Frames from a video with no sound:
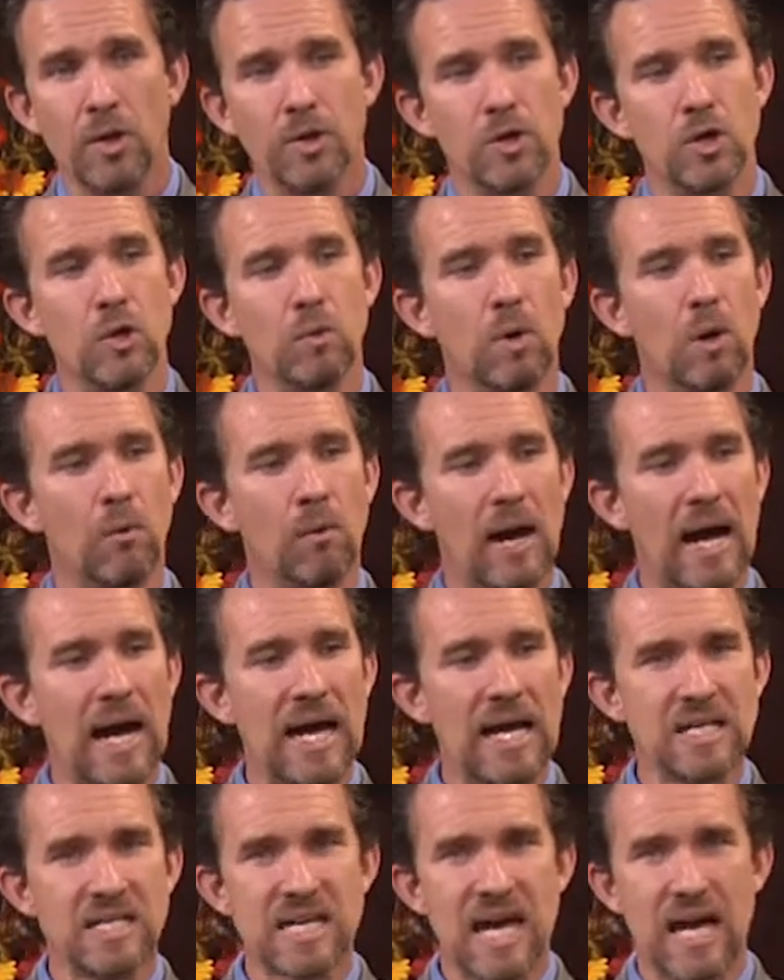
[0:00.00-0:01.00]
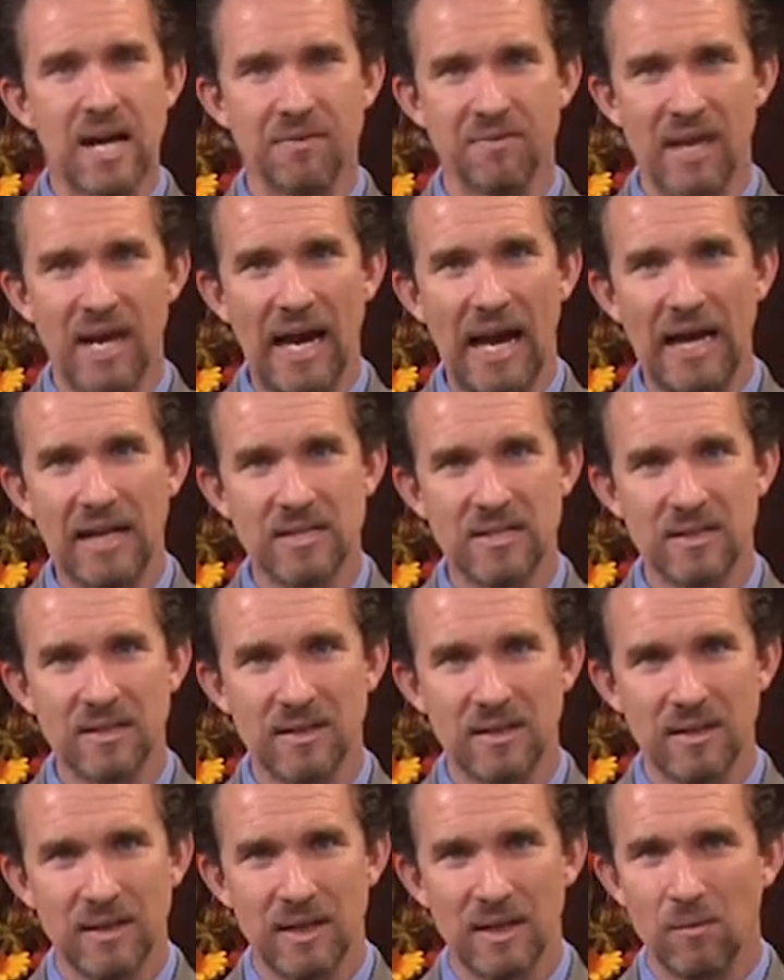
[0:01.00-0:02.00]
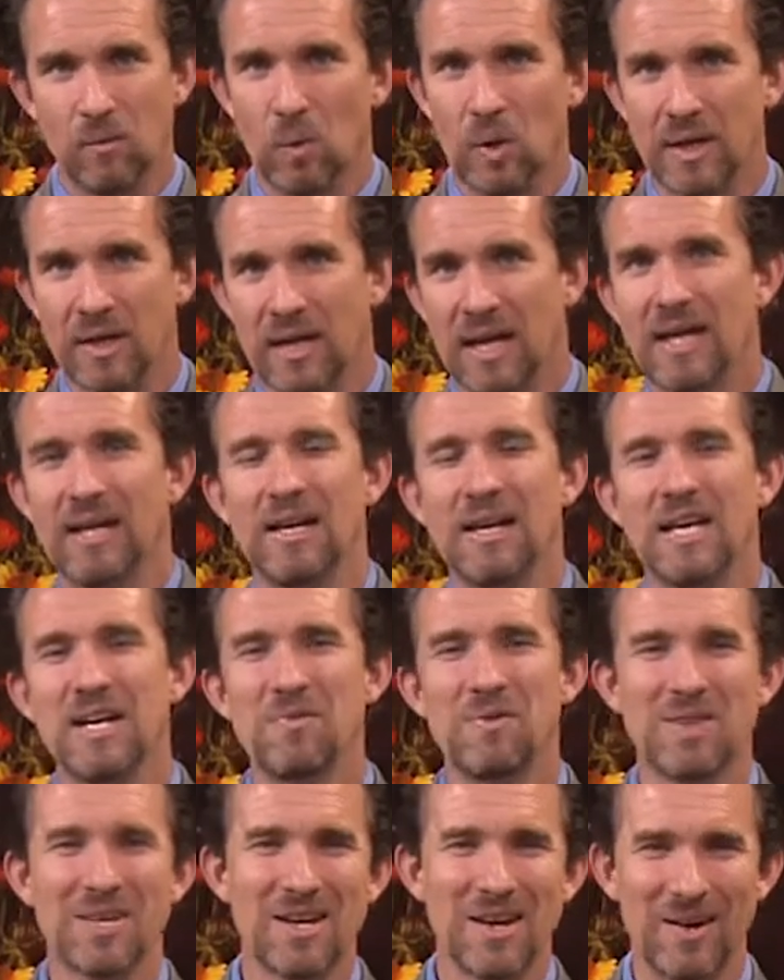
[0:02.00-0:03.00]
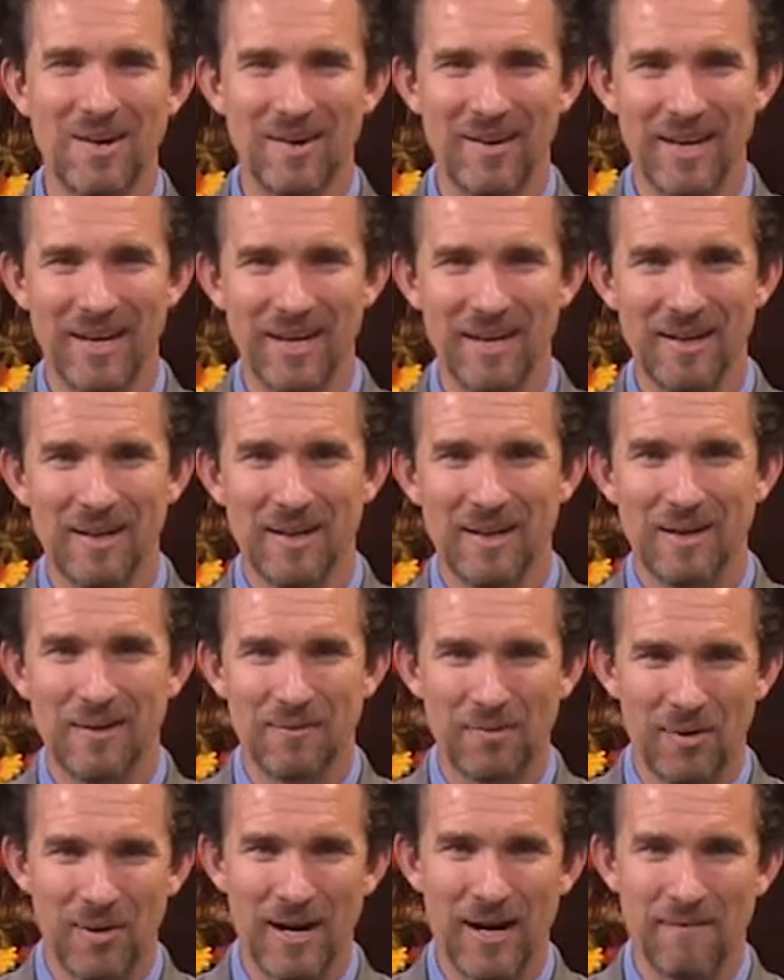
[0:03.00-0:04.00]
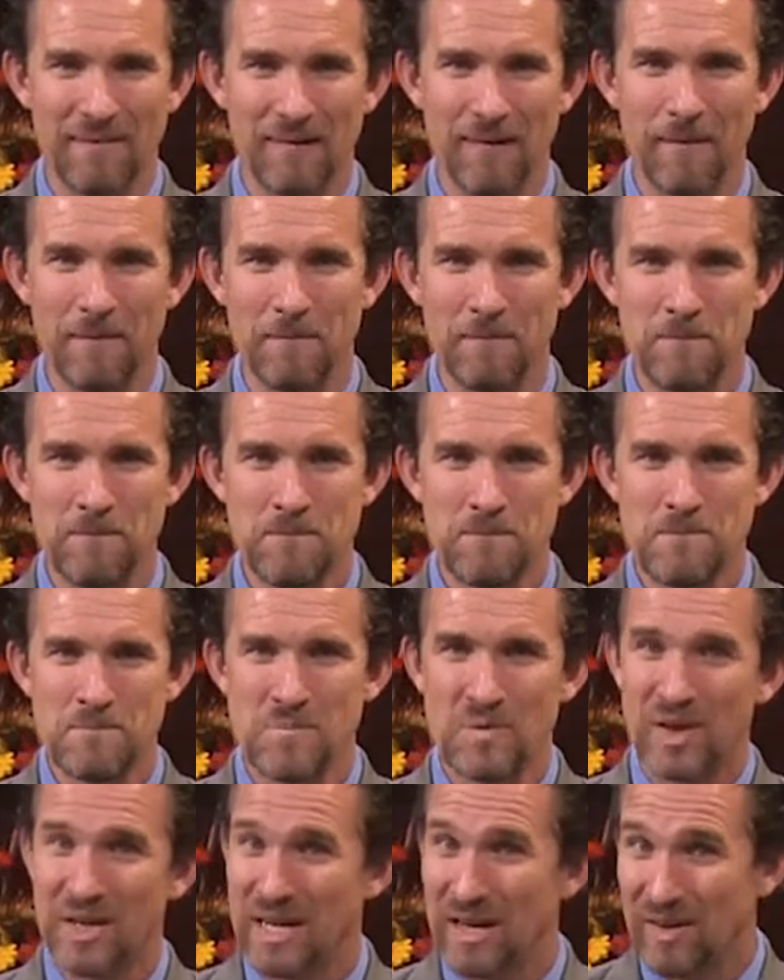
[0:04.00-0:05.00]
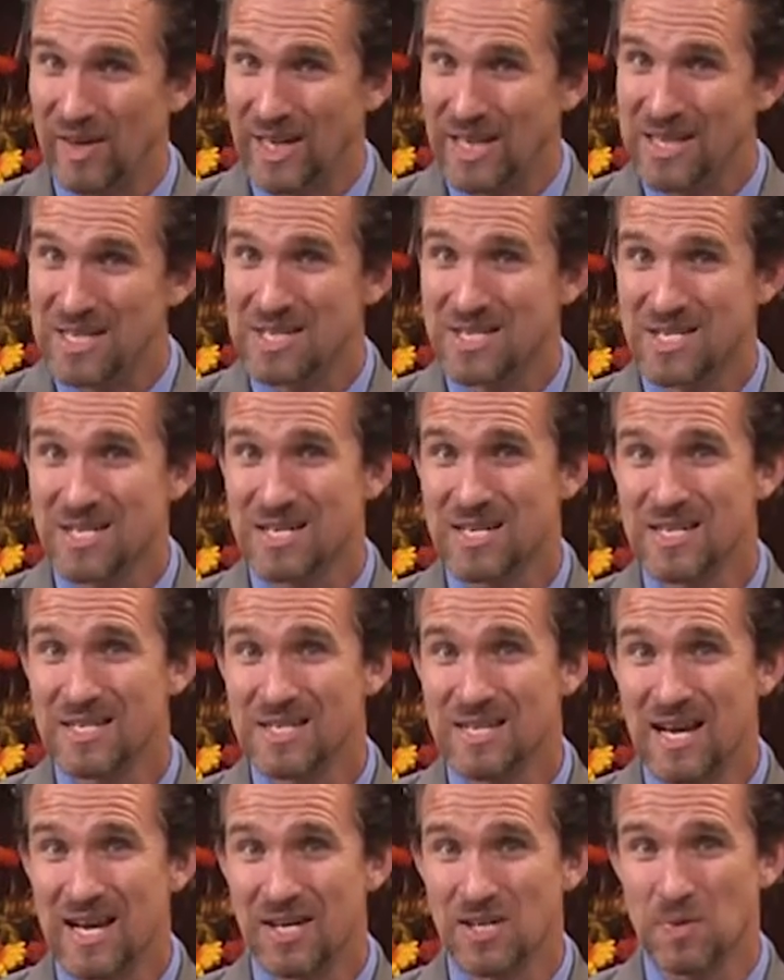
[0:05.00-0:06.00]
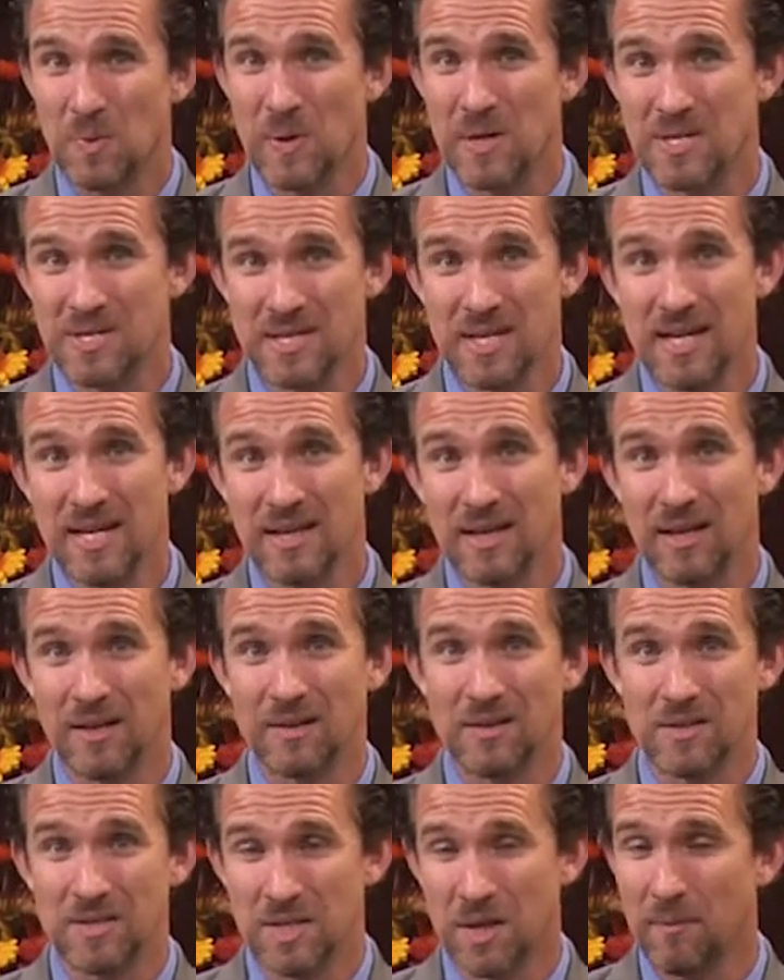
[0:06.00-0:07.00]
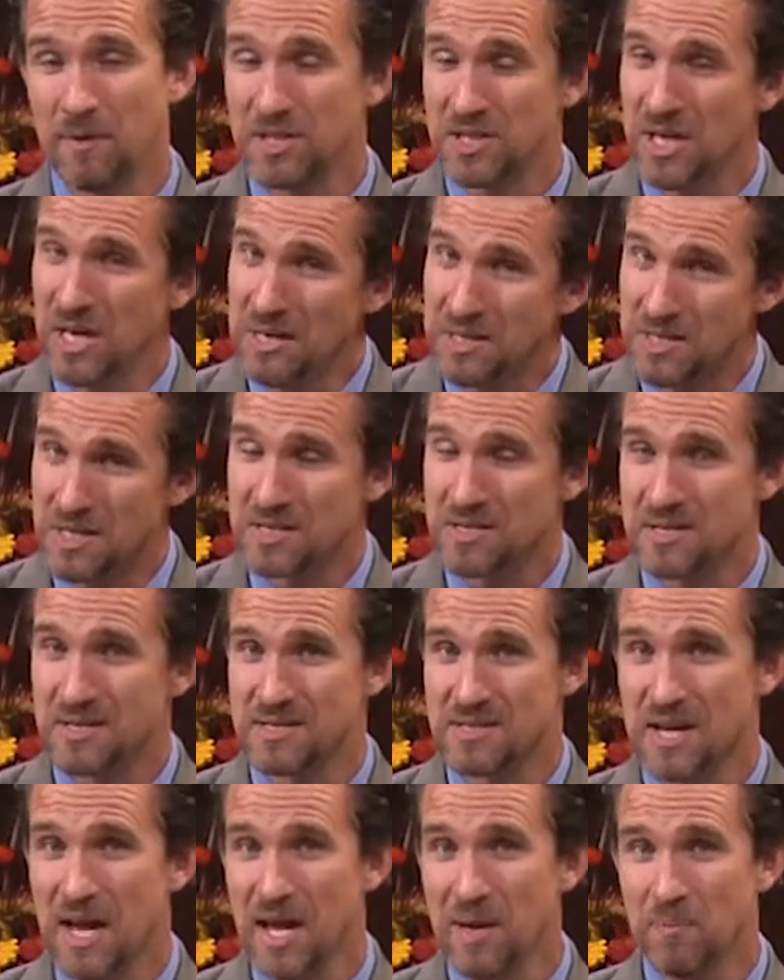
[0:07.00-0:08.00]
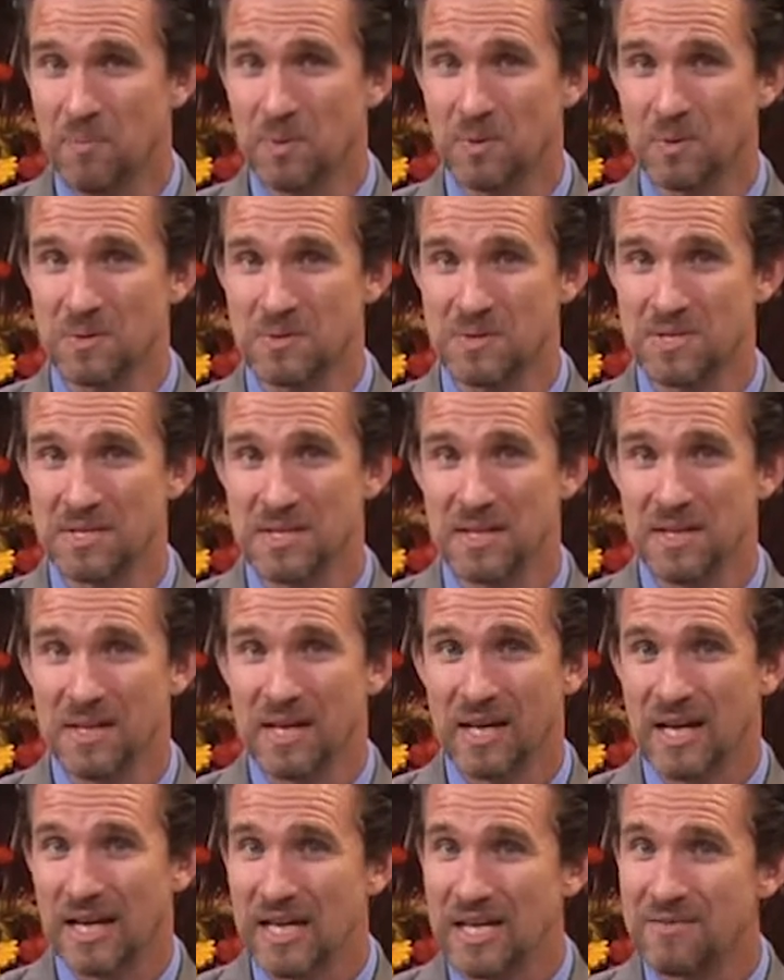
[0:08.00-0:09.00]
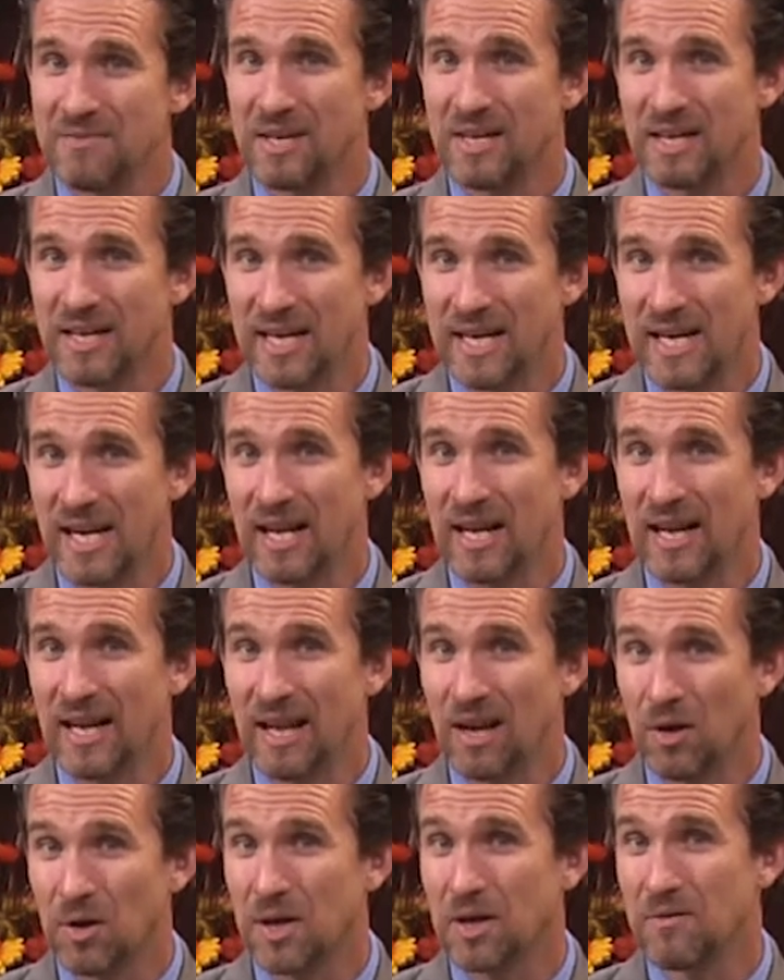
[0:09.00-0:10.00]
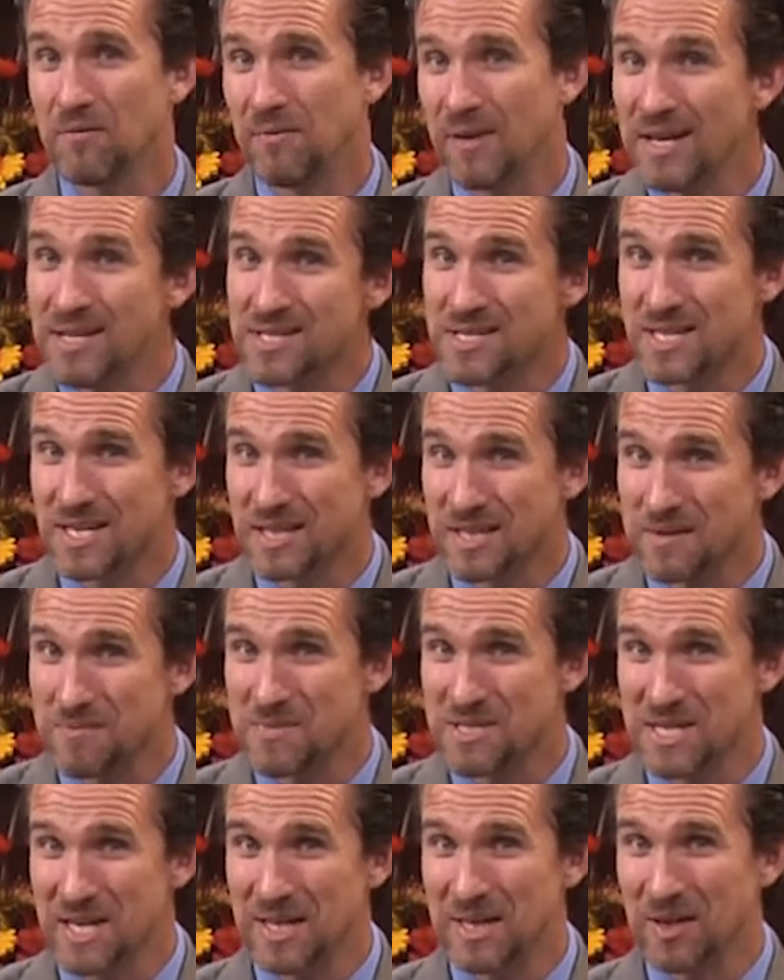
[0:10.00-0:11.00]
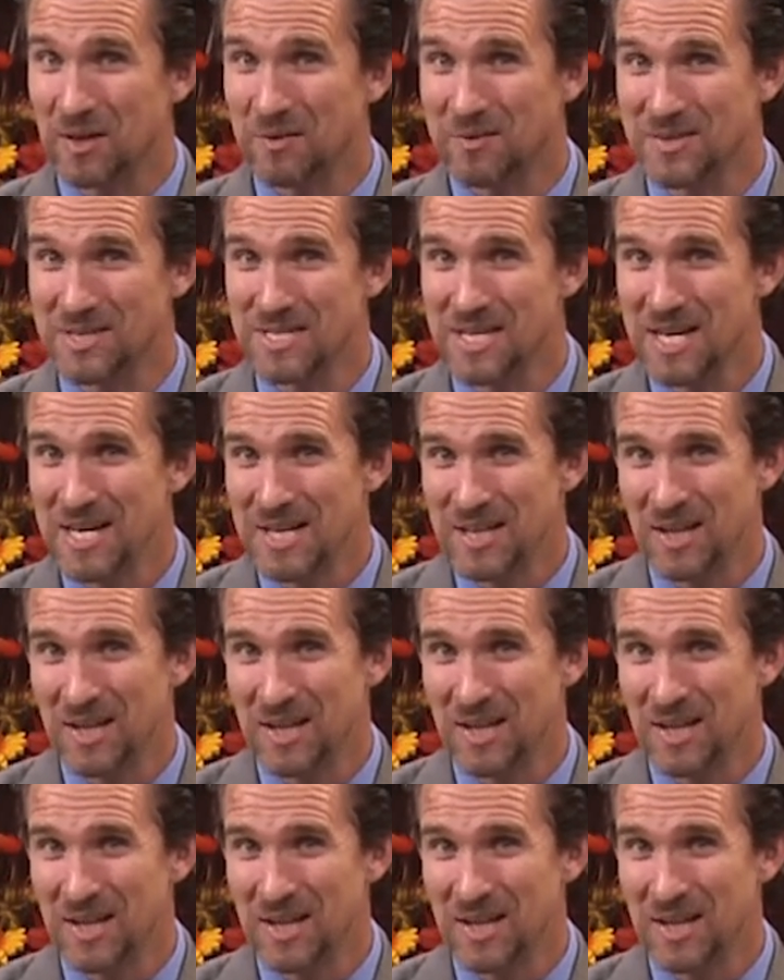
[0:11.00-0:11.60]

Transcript: You will rise out of that and one day live with God forever. Now, in this context, we see that some of Jesus' disciples even needed a little convincing themselves.